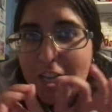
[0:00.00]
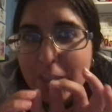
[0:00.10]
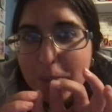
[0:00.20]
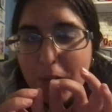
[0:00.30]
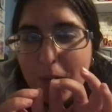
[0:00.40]

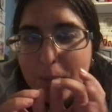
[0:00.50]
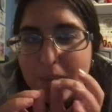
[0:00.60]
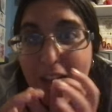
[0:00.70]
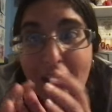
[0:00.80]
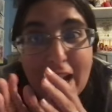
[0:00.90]
sometimes
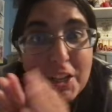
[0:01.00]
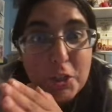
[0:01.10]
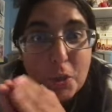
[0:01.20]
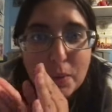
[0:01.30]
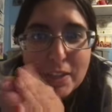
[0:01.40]
I
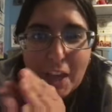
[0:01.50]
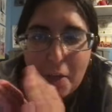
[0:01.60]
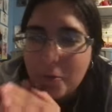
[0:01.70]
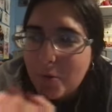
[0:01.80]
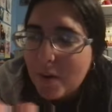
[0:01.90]
don't get
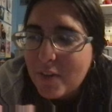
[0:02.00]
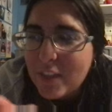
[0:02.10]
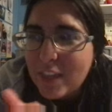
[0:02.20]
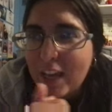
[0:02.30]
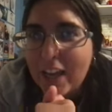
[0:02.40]
through
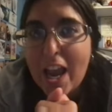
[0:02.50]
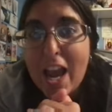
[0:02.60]
everything.